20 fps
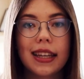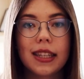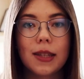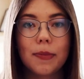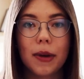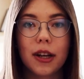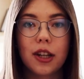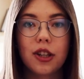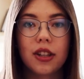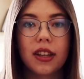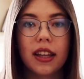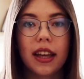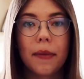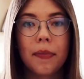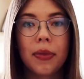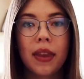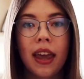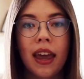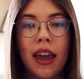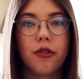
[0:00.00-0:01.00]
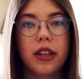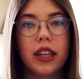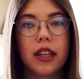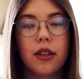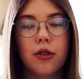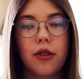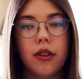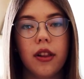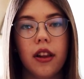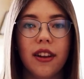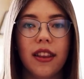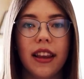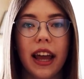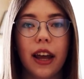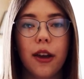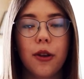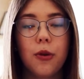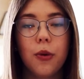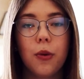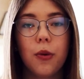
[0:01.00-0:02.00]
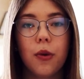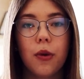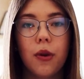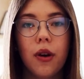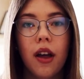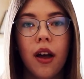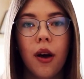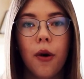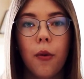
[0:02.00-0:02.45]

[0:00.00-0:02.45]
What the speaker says: especially if you need to learn like new